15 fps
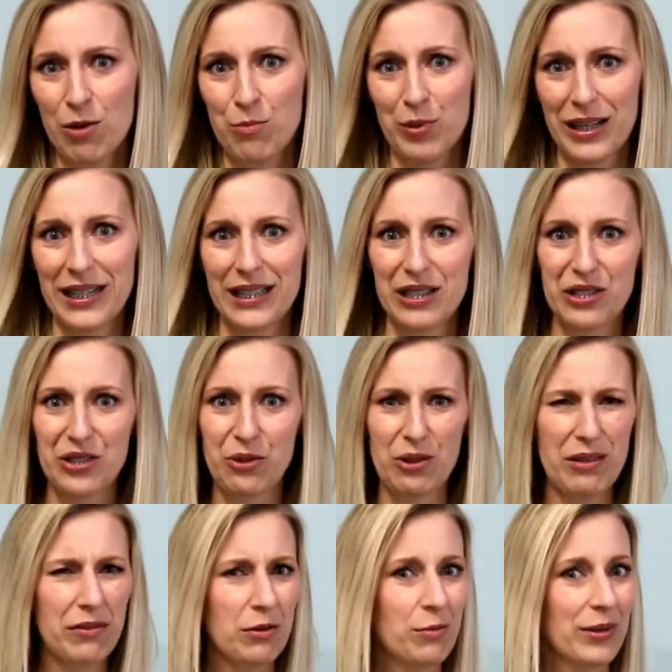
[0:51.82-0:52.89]
but it's
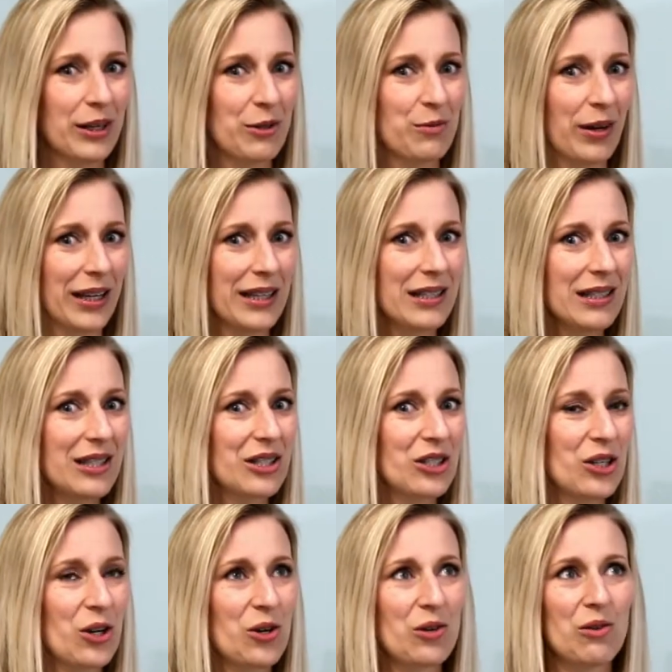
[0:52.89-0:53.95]
sort of a weird one.
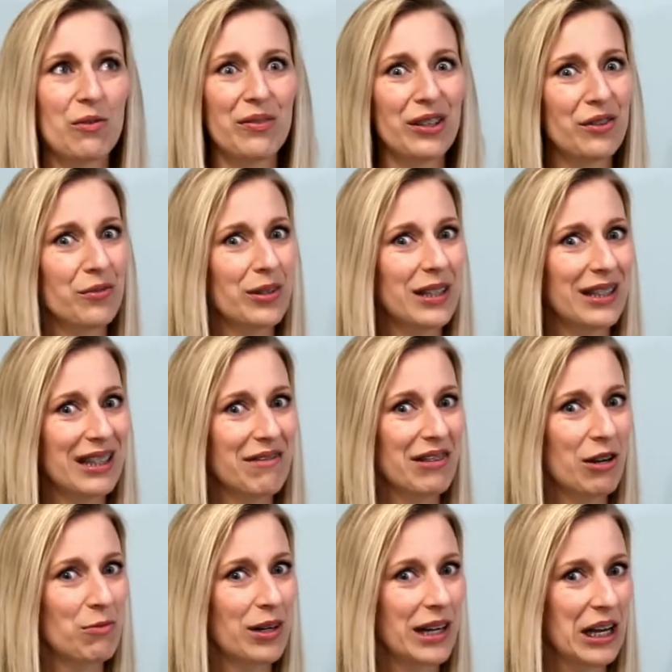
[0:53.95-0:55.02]
So feel free to leave
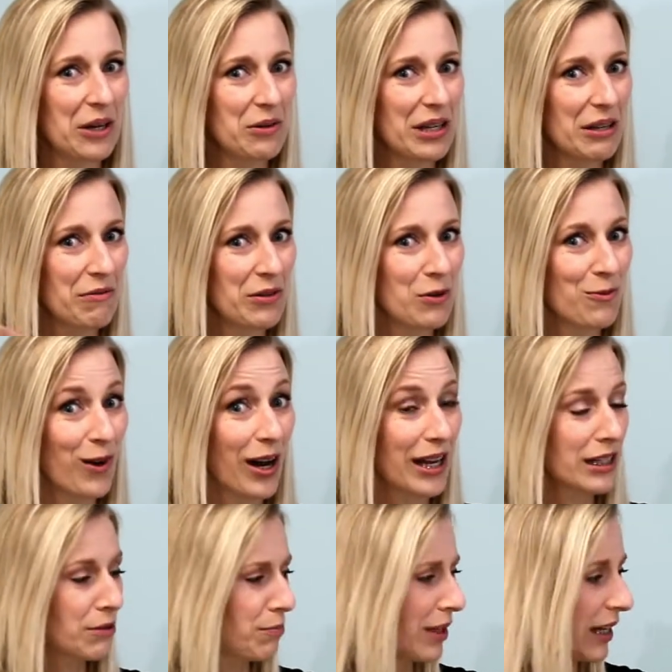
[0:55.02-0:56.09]
that one out if you want.